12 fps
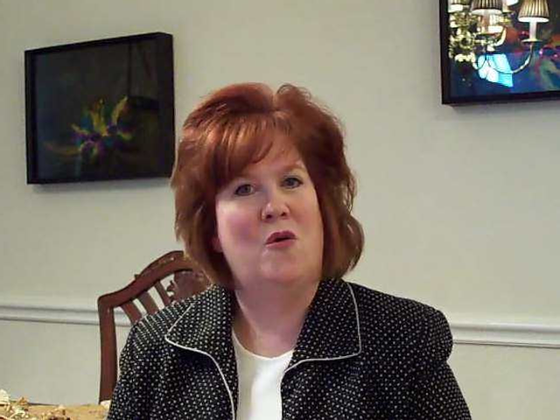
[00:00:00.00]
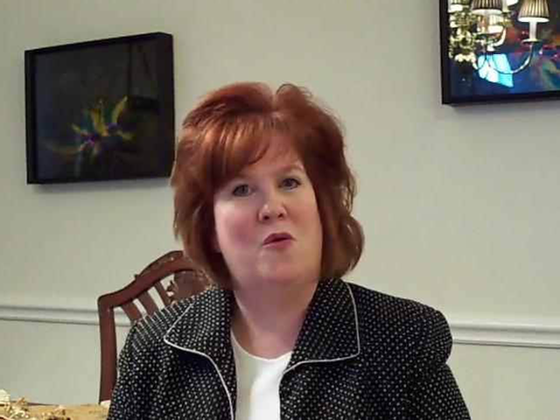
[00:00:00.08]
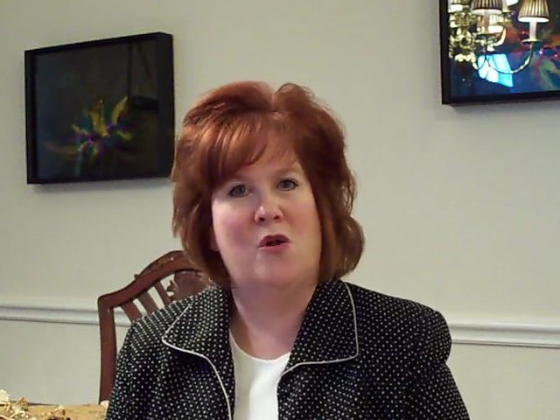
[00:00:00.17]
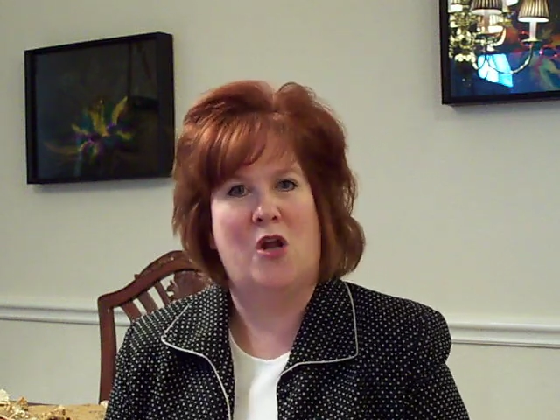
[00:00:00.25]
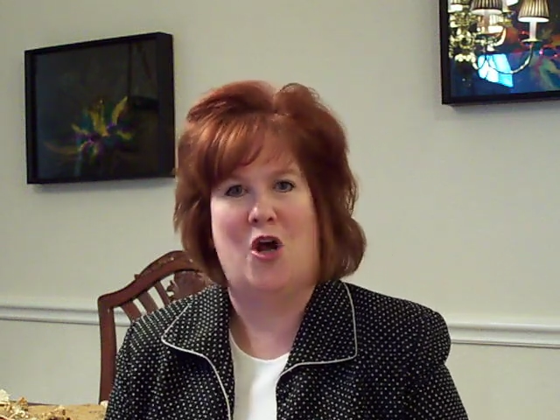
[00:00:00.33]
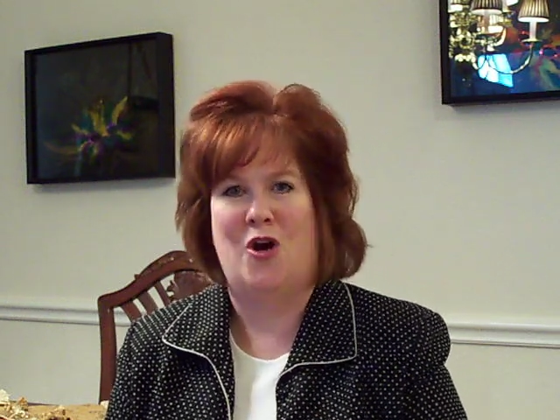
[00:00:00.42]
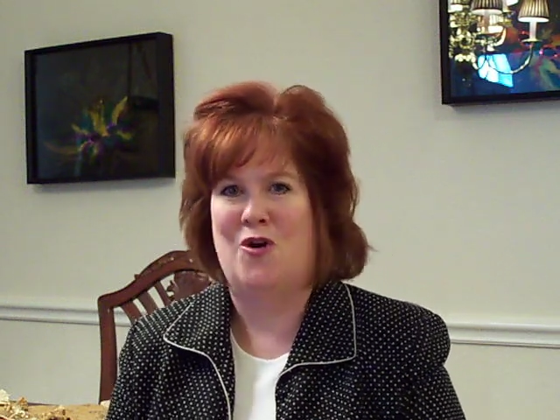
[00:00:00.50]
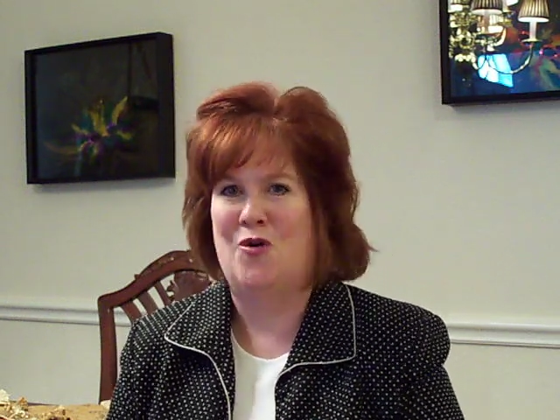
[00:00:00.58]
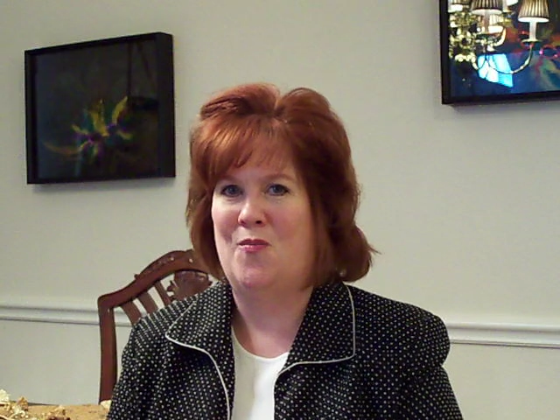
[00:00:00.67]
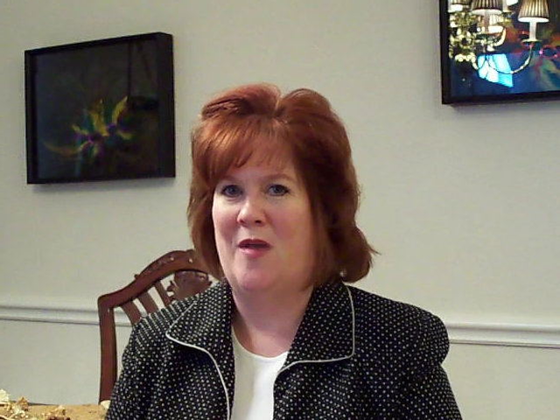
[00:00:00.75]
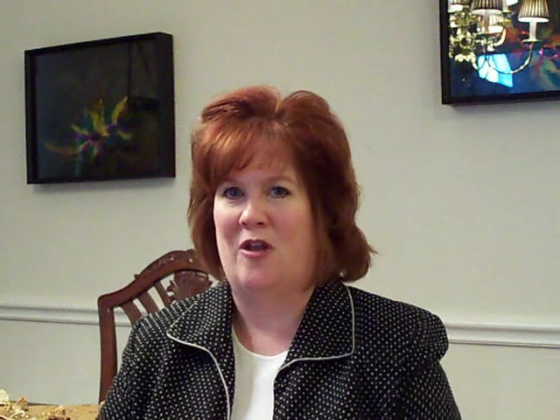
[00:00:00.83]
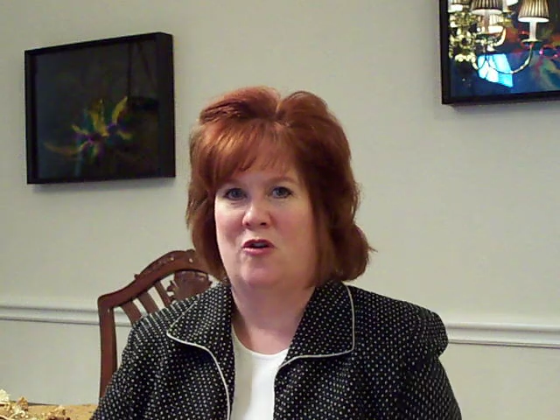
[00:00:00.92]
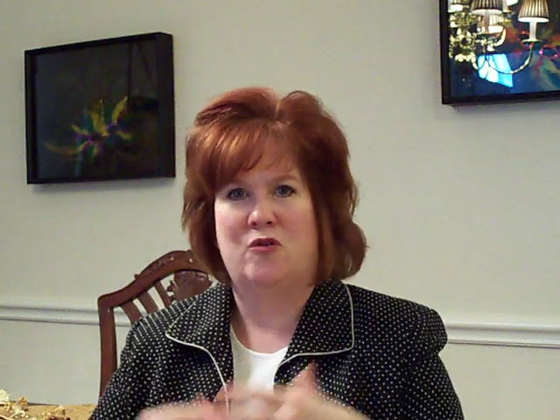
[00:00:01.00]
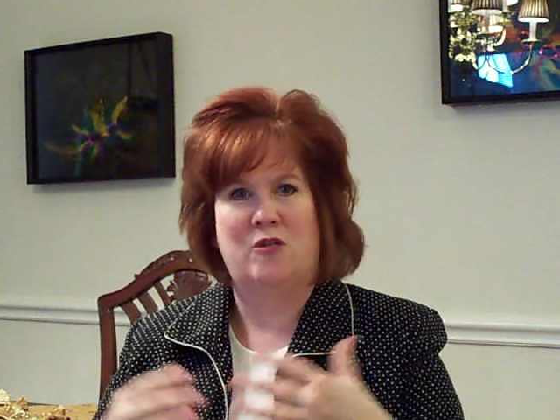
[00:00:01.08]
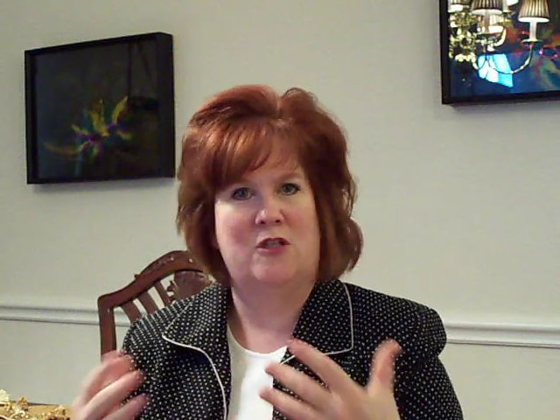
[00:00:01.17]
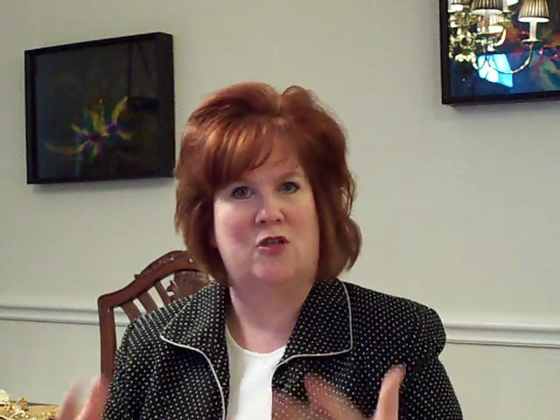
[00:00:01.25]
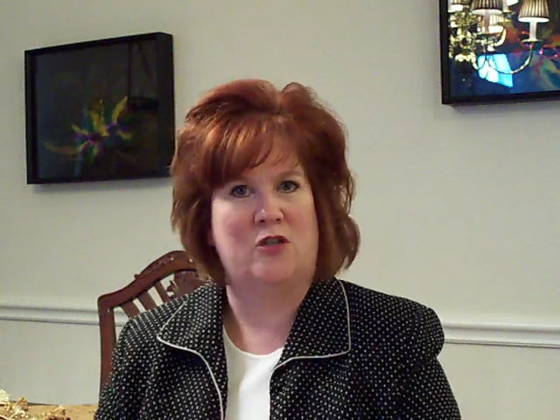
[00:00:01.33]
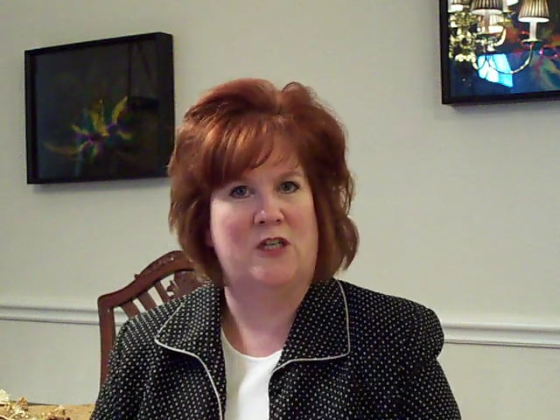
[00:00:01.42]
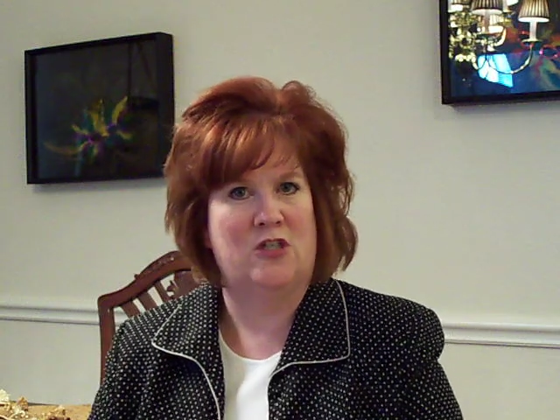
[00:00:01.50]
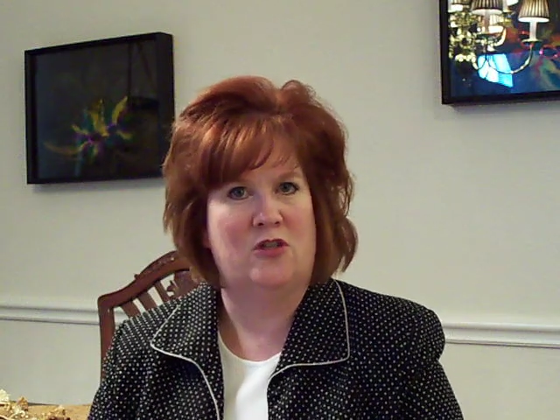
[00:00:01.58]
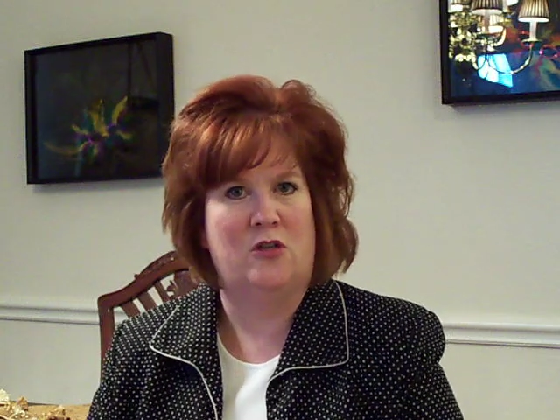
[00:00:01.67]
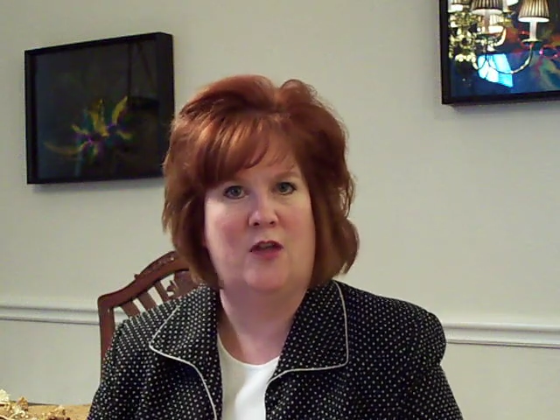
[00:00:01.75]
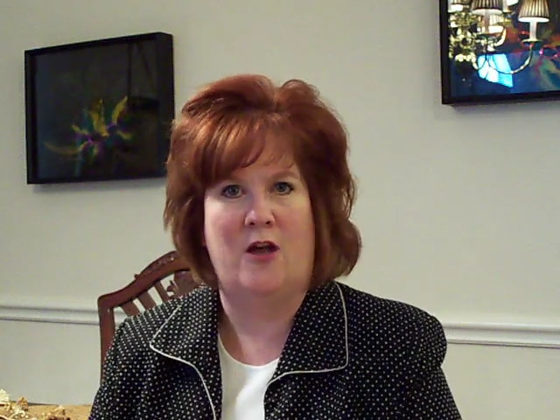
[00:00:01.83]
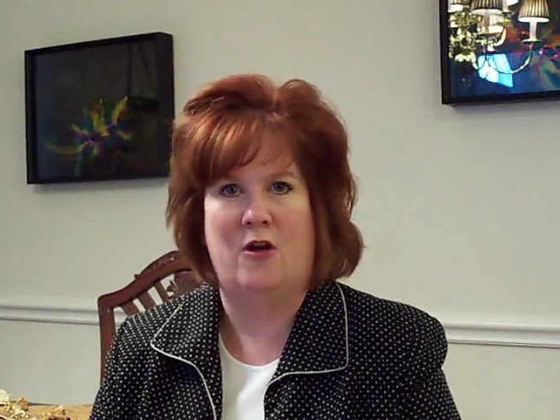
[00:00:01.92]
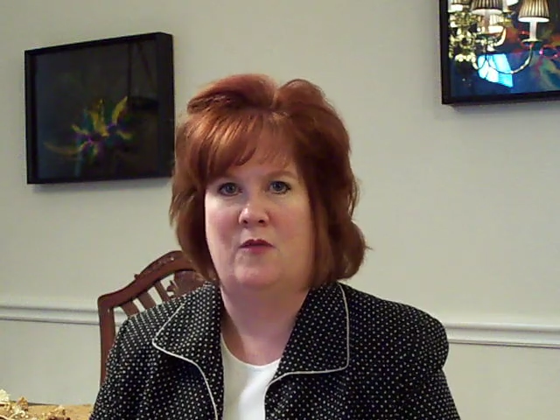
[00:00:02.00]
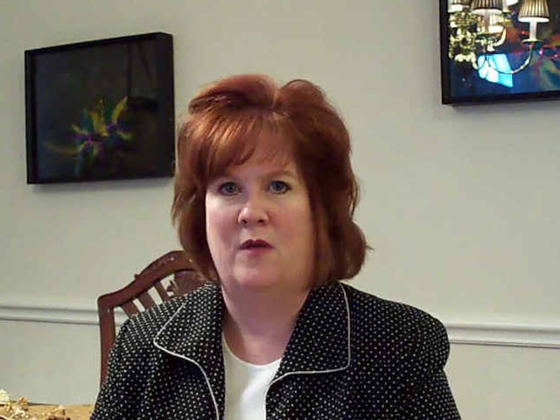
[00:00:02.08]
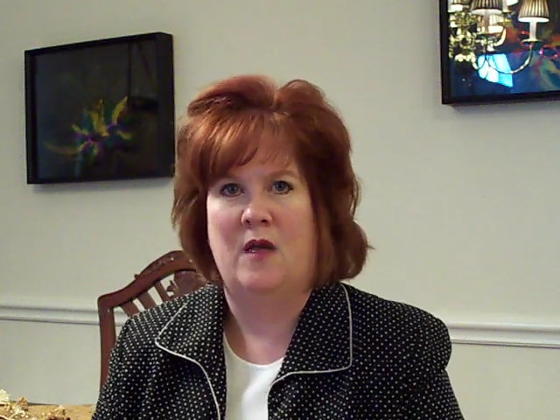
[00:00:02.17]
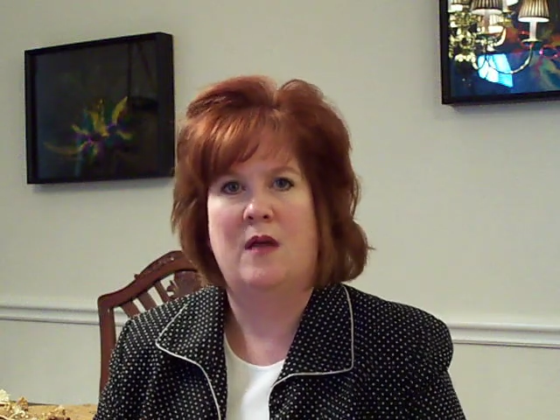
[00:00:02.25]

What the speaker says: to a home and you're doing a traditional loan,